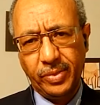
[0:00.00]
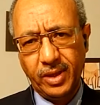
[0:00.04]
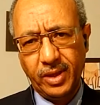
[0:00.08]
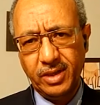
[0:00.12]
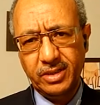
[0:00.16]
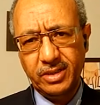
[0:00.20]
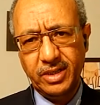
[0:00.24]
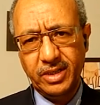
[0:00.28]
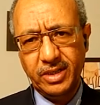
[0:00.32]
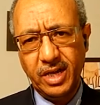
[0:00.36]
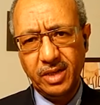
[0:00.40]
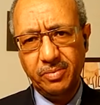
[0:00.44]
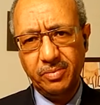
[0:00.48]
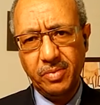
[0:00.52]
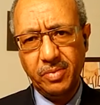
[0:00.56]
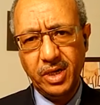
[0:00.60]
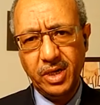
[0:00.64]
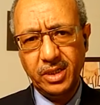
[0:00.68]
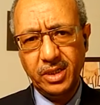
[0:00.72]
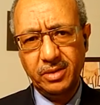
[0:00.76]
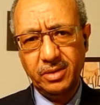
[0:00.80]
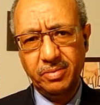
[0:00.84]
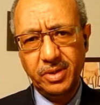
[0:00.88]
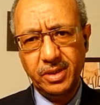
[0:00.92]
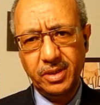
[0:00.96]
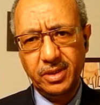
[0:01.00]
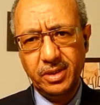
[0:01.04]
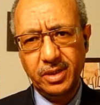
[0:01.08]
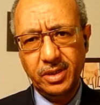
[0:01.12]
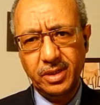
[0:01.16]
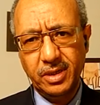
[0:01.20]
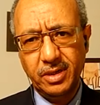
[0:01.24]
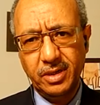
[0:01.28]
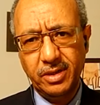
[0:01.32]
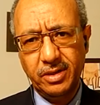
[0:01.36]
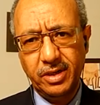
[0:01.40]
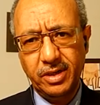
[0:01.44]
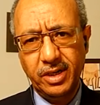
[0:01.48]
It's not much, but
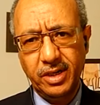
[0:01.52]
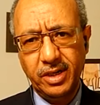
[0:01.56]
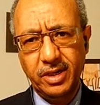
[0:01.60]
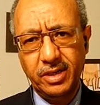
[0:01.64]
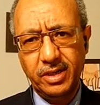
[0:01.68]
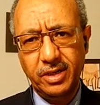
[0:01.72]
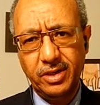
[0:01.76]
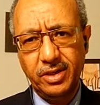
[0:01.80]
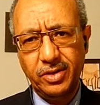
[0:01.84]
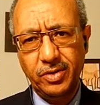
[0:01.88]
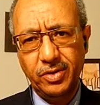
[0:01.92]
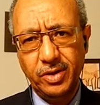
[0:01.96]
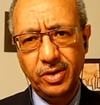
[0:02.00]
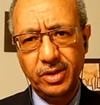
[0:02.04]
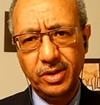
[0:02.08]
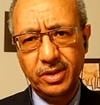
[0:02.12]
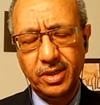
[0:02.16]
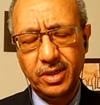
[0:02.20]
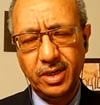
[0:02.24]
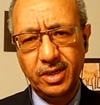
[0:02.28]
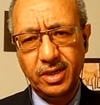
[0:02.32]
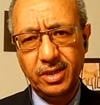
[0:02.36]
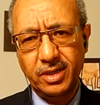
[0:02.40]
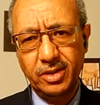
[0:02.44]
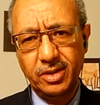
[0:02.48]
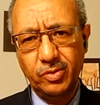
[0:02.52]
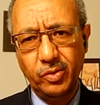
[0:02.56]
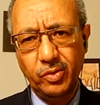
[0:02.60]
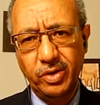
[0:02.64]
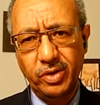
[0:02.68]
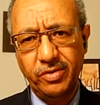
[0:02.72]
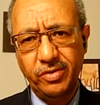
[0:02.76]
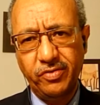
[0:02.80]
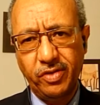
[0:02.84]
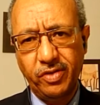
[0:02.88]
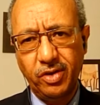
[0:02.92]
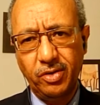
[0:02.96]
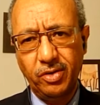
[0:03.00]
$300. We
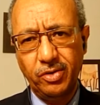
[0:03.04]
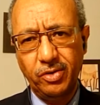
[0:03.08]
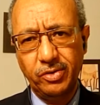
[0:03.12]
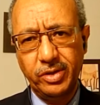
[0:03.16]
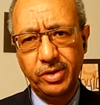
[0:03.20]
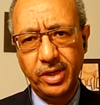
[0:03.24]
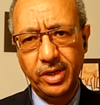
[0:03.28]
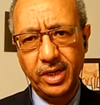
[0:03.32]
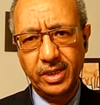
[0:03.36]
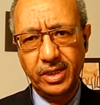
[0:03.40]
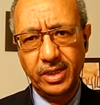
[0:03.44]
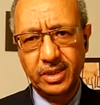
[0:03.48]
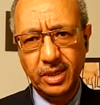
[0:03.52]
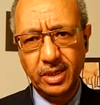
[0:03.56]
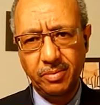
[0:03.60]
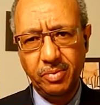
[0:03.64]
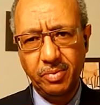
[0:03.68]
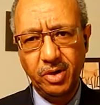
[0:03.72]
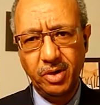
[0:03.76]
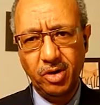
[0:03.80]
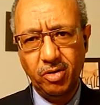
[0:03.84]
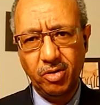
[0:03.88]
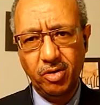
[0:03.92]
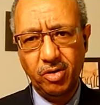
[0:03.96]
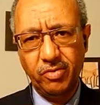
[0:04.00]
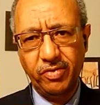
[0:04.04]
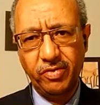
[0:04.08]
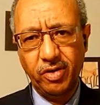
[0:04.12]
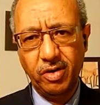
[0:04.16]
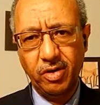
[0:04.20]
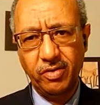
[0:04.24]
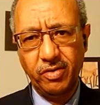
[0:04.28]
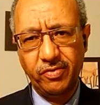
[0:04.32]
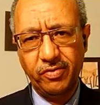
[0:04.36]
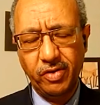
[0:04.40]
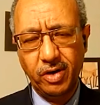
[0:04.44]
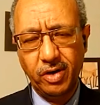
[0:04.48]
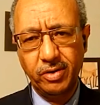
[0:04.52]
followed the example of
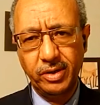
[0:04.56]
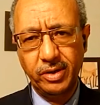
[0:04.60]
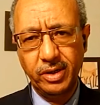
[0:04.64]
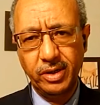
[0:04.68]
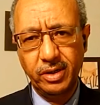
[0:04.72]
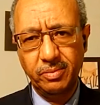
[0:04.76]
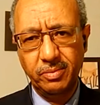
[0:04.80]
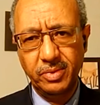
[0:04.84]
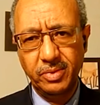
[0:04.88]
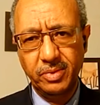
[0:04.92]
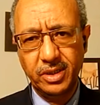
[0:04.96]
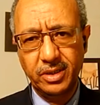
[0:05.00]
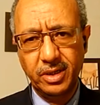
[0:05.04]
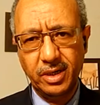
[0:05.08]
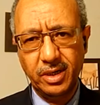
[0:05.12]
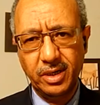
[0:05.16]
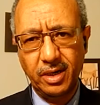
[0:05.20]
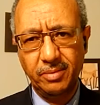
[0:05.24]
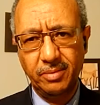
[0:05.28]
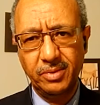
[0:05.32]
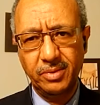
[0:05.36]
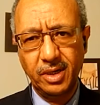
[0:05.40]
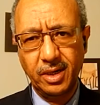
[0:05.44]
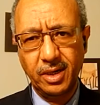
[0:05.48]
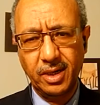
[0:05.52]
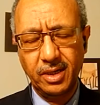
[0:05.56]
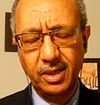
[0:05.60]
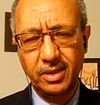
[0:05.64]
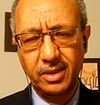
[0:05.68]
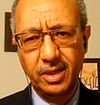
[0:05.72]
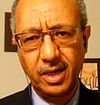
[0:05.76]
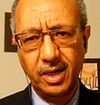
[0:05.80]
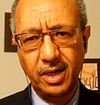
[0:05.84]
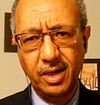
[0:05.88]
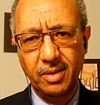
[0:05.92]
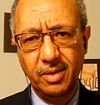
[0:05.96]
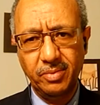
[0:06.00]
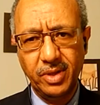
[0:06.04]
our founder, Mr. Abdel
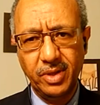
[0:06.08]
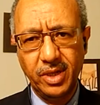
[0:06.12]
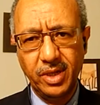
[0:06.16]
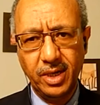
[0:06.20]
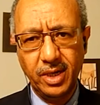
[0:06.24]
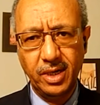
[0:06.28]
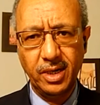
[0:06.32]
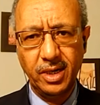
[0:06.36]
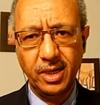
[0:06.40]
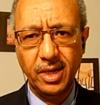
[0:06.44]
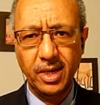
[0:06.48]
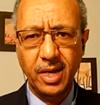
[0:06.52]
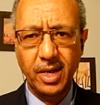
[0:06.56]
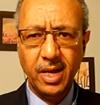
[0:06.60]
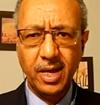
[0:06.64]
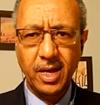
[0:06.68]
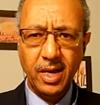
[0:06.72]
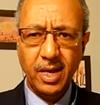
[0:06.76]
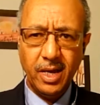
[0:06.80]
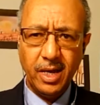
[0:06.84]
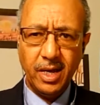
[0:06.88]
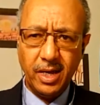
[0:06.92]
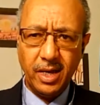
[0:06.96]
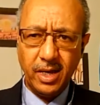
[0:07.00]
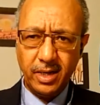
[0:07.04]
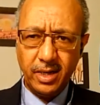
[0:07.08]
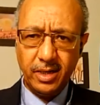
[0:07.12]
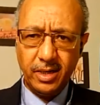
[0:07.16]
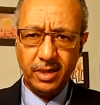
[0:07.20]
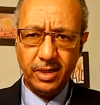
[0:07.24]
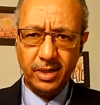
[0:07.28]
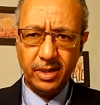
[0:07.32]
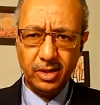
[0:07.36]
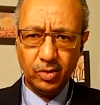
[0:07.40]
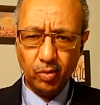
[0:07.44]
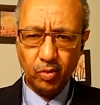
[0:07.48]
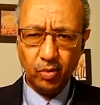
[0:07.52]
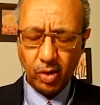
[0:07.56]
Qadir Hamdan, and
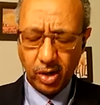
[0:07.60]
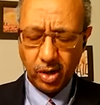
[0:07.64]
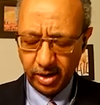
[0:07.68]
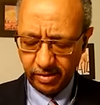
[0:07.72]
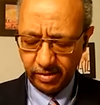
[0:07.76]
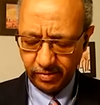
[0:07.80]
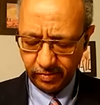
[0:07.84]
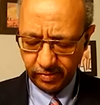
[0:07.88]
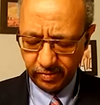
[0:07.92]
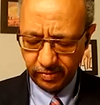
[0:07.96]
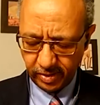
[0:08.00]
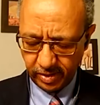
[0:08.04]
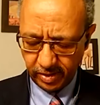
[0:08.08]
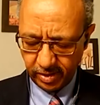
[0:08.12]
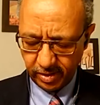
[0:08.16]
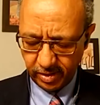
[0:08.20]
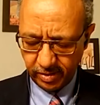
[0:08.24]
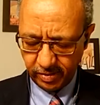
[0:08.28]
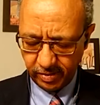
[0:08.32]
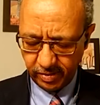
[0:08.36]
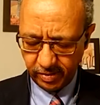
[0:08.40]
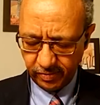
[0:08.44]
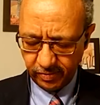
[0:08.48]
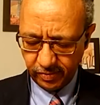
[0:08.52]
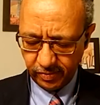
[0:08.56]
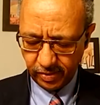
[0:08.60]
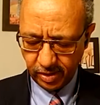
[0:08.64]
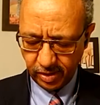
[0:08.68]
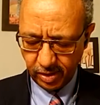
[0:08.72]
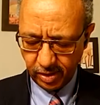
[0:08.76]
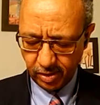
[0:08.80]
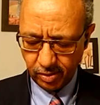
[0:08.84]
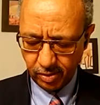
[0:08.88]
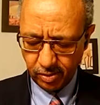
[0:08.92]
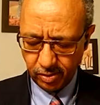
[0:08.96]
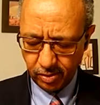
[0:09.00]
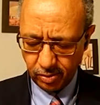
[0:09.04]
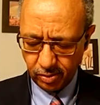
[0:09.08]
his wife,
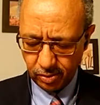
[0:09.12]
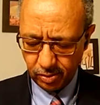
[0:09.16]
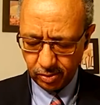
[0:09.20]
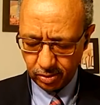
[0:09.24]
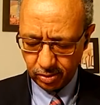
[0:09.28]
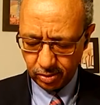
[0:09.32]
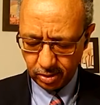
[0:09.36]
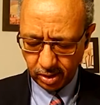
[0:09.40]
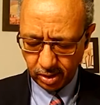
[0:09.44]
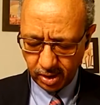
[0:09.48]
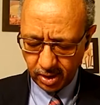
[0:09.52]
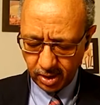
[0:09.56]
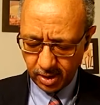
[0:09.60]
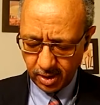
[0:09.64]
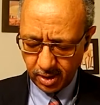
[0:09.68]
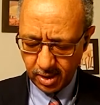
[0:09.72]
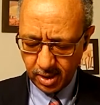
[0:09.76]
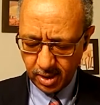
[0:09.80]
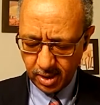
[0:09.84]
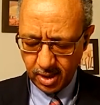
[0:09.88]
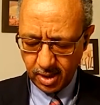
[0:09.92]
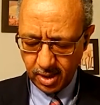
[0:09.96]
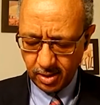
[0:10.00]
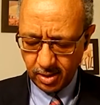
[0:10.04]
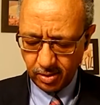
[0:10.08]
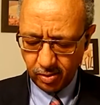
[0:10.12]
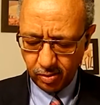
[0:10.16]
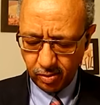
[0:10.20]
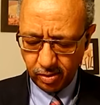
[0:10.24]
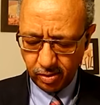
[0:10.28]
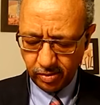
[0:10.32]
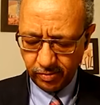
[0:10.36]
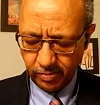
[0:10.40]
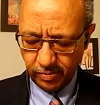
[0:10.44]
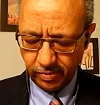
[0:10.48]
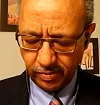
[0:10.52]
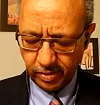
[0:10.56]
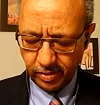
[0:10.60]
Frau Ursula, who
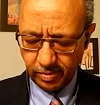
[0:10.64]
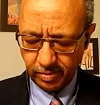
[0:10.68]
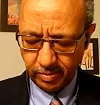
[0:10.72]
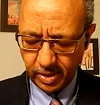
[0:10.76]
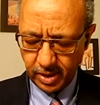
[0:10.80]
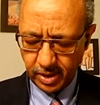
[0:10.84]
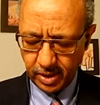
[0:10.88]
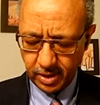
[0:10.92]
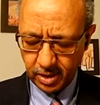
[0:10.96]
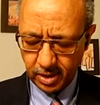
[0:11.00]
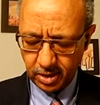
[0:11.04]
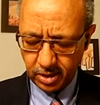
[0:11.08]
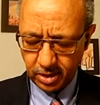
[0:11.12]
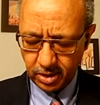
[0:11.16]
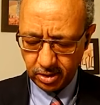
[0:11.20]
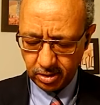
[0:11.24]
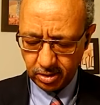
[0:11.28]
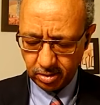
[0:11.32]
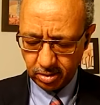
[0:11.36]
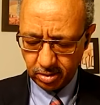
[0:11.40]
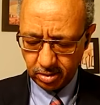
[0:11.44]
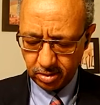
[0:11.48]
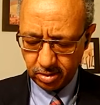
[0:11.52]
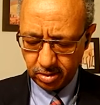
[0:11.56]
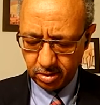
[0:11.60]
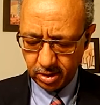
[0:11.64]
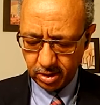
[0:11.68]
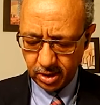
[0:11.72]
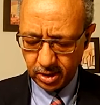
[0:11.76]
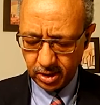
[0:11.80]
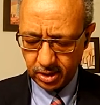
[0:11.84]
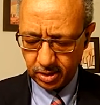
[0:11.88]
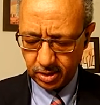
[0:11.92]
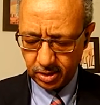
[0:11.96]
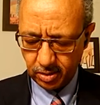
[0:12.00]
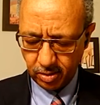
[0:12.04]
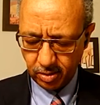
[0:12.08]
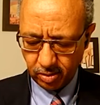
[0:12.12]
have made the generous
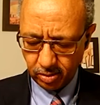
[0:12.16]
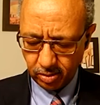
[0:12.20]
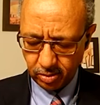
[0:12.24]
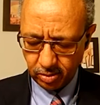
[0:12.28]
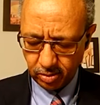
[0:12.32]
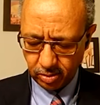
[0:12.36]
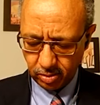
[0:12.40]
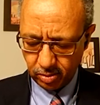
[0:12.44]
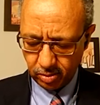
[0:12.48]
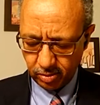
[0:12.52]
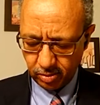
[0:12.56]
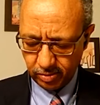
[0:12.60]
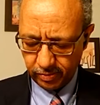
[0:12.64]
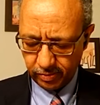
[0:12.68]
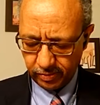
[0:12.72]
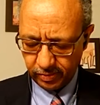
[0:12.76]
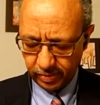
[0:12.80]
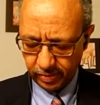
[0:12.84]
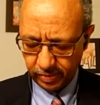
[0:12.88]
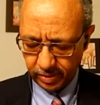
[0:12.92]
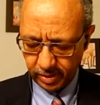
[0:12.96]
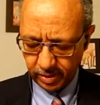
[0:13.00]
donation also of